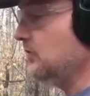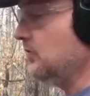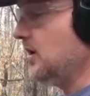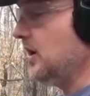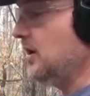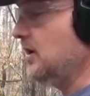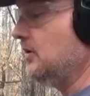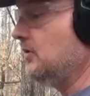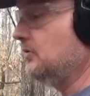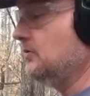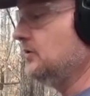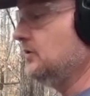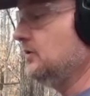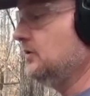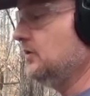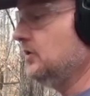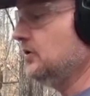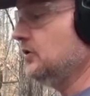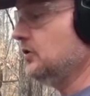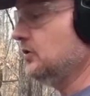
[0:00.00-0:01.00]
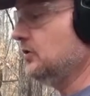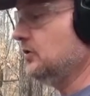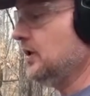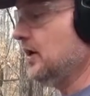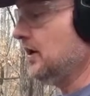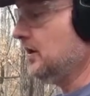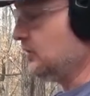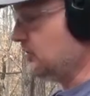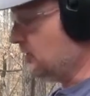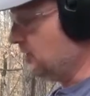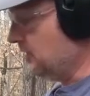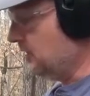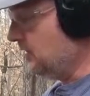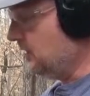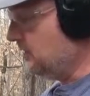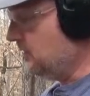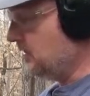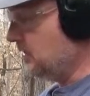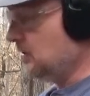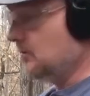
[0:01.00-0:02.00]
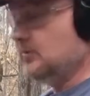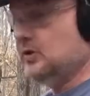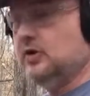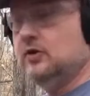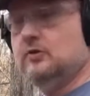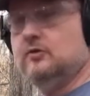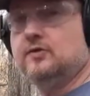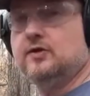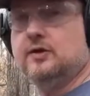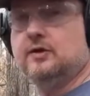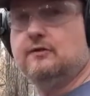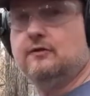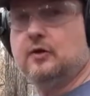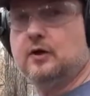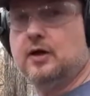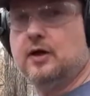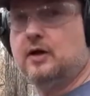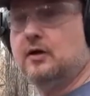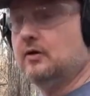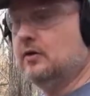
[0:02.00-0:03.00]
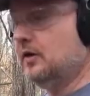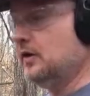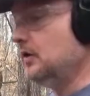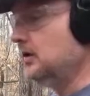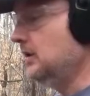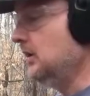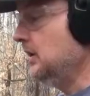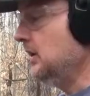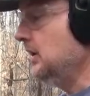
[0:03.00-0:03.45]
round that you're actually going to be using for carry.